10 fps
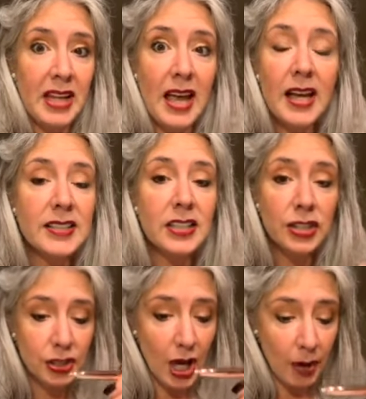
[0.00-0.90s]
Because it's
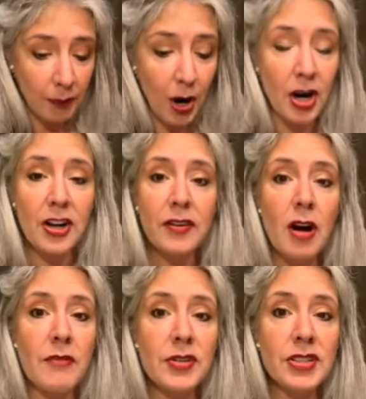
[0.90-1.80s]
just a part of the
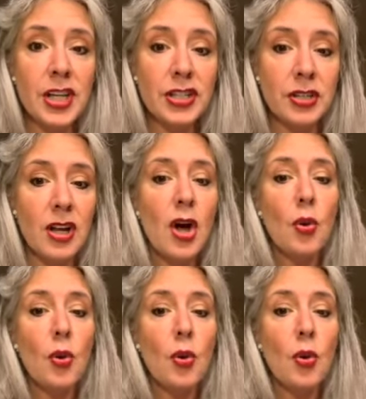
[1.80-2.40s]
conversation.